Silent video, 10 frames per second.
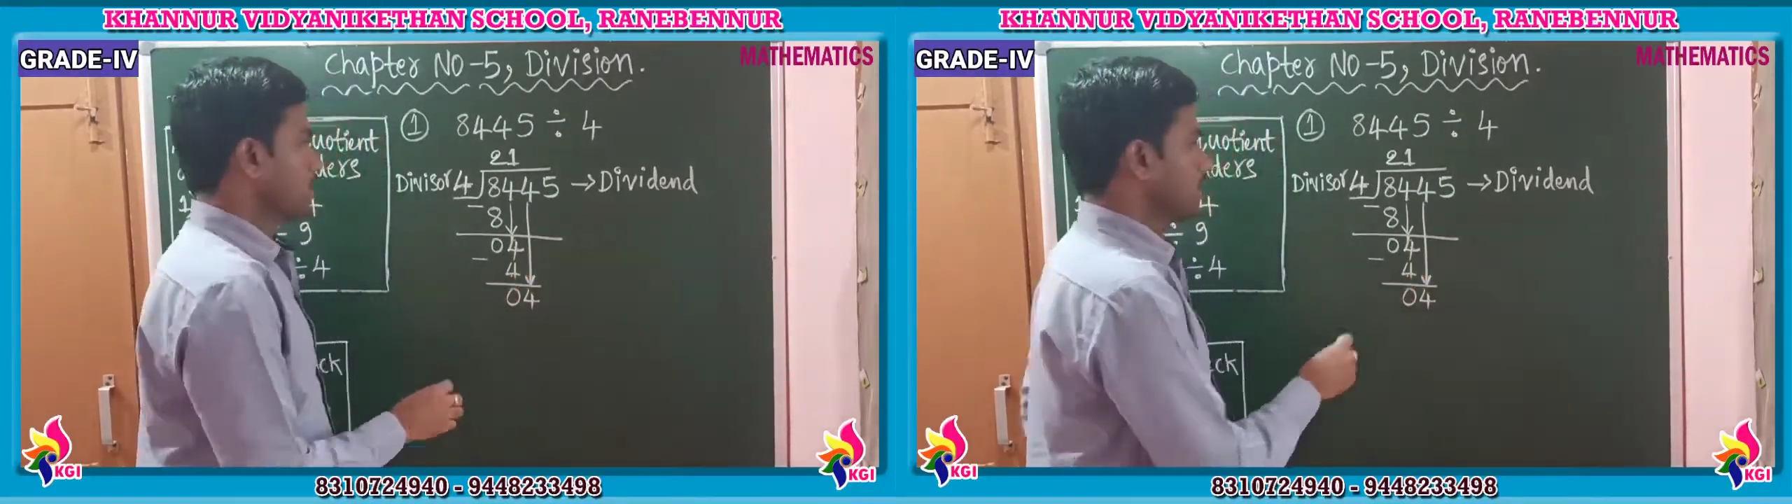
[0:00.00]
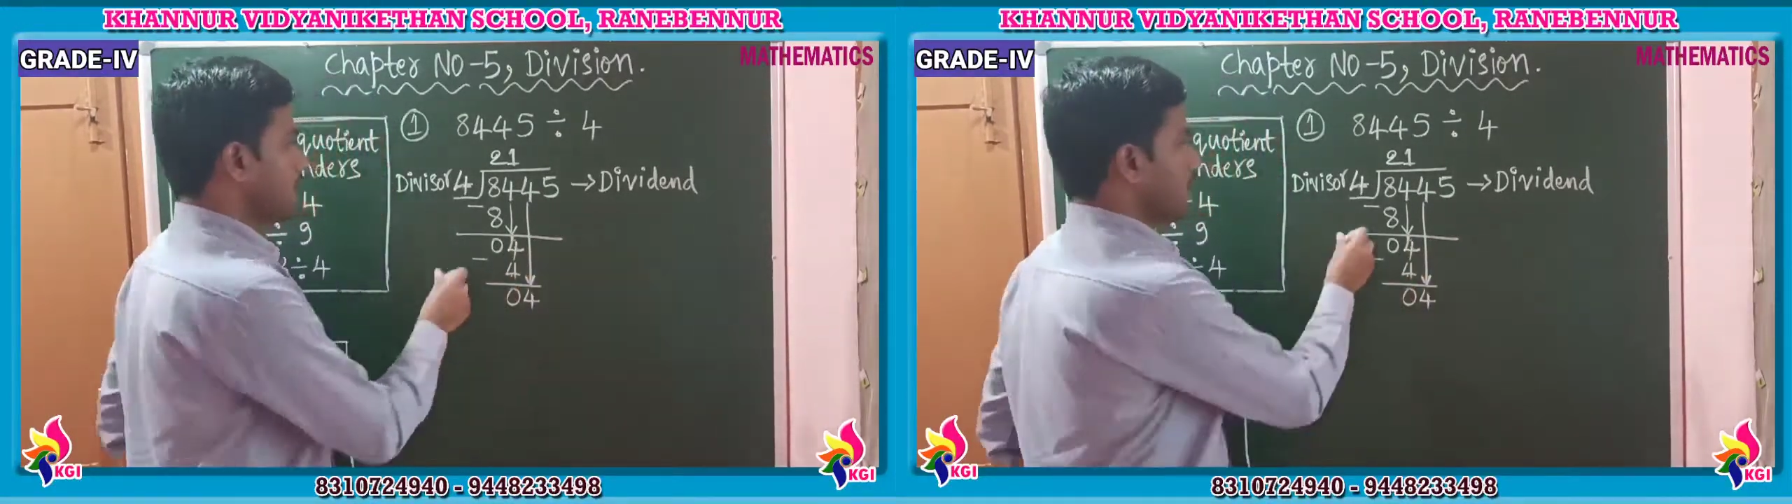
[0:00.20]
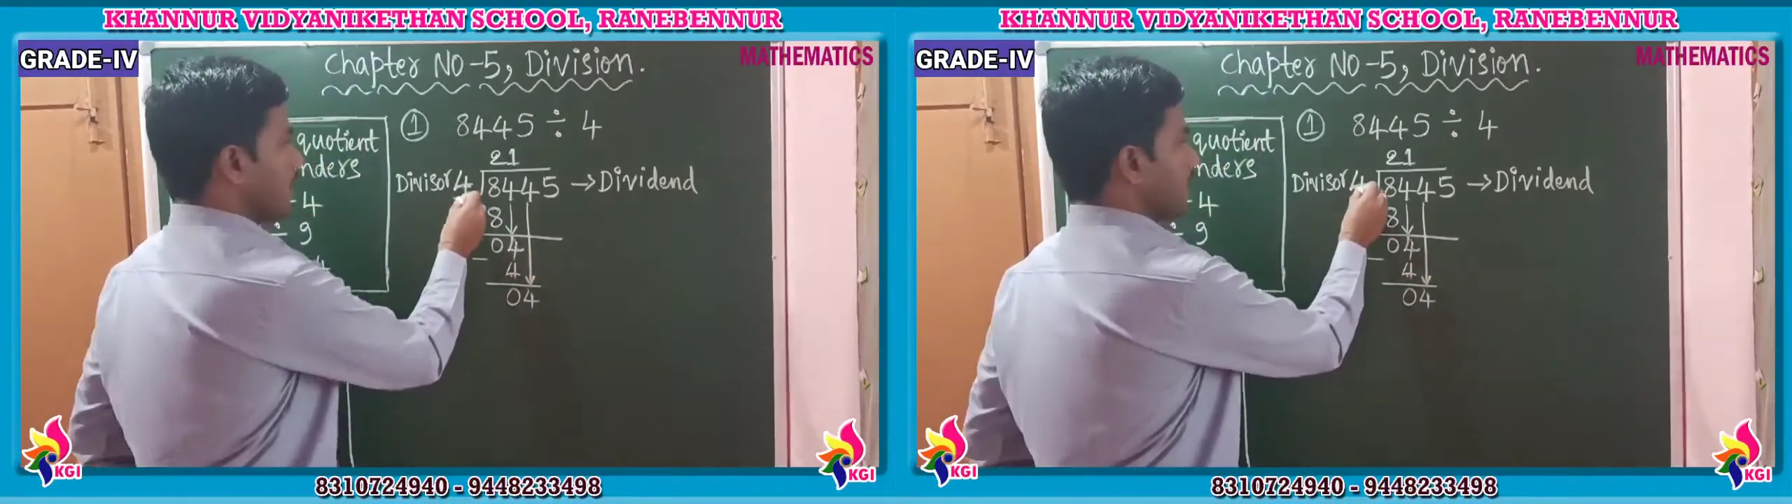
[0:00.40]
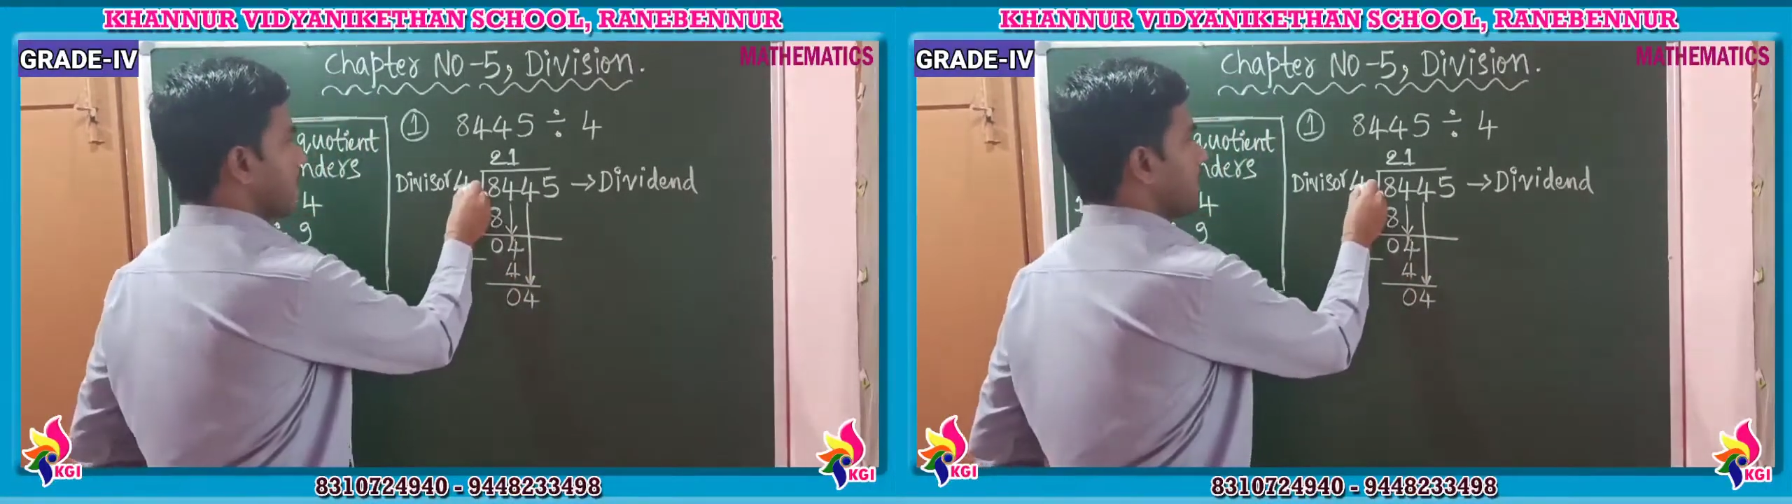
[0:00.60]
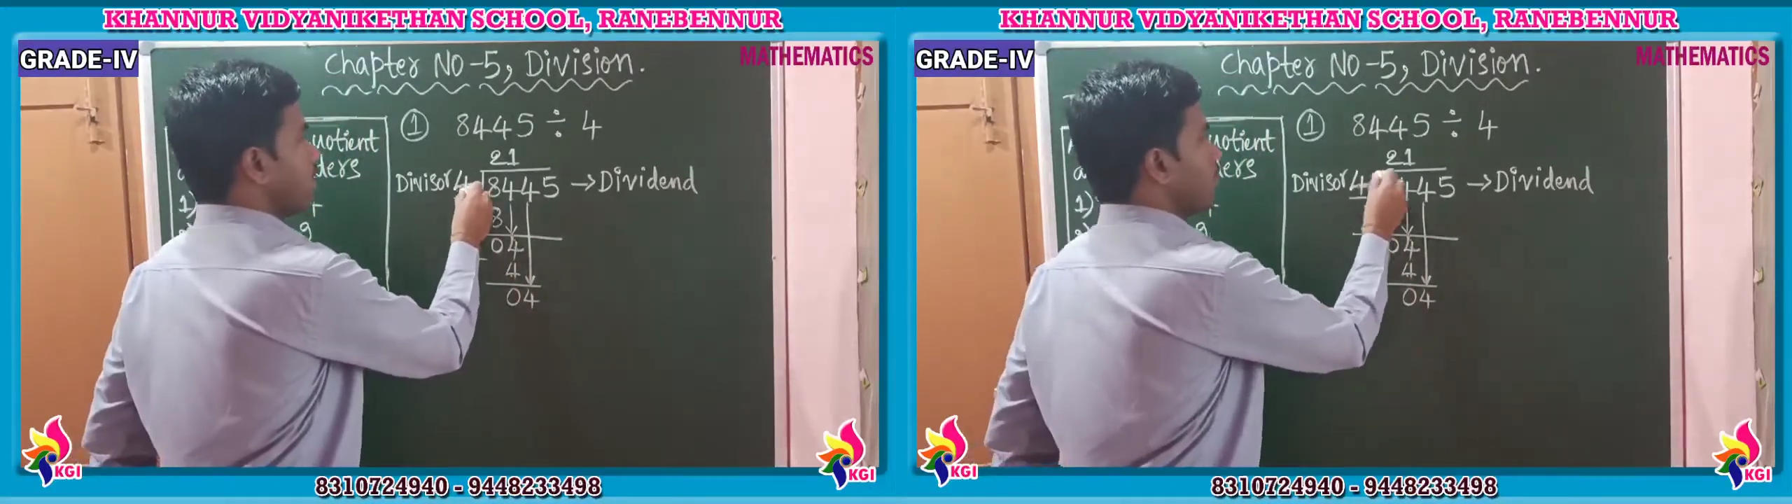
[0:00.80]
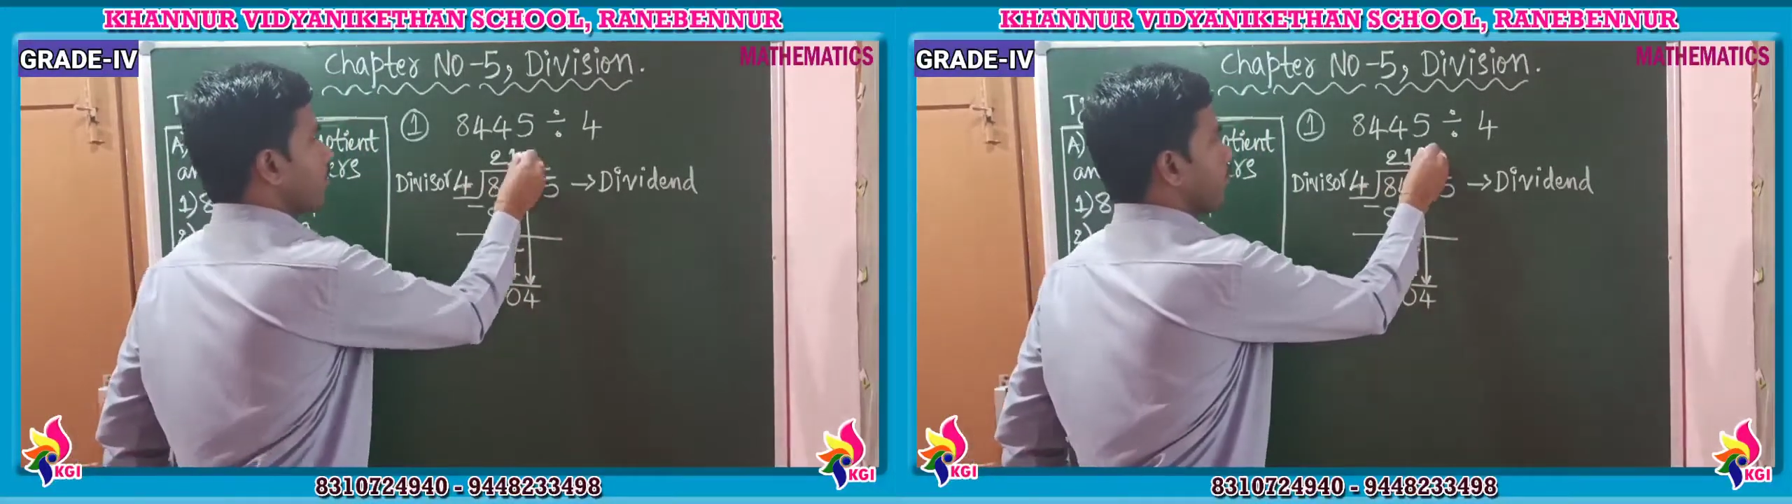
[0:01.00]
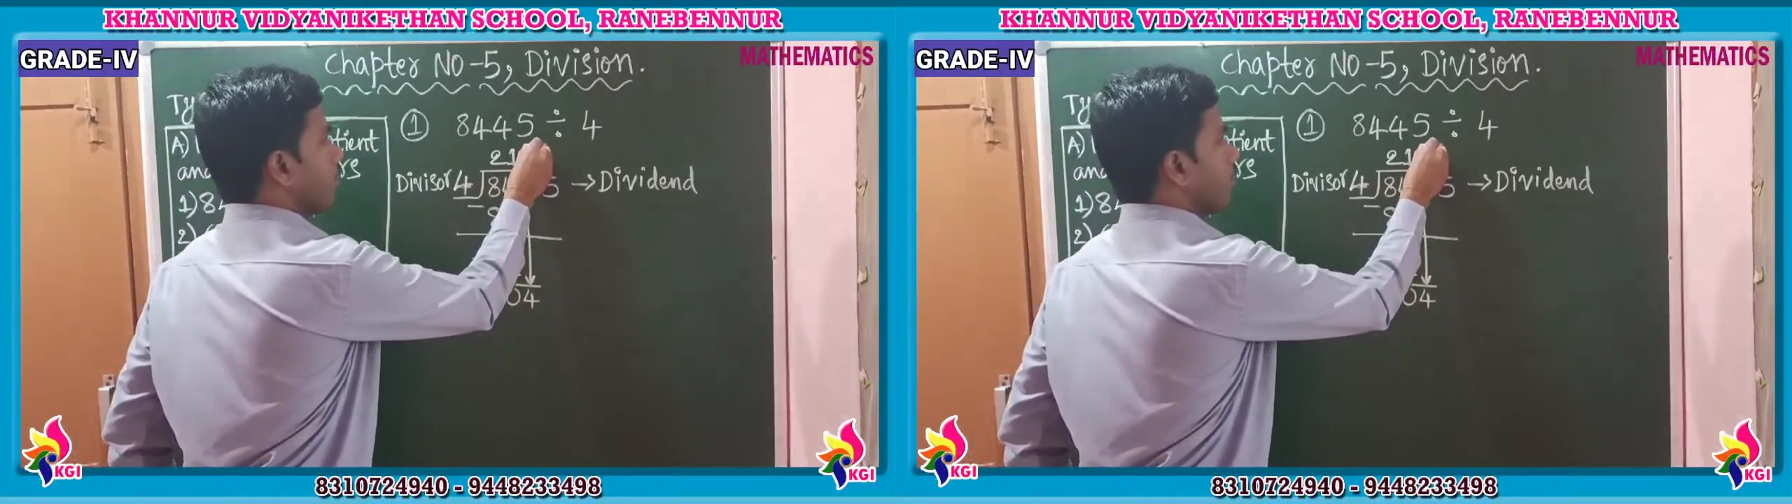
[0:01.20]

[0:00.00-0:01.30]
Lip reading: Then again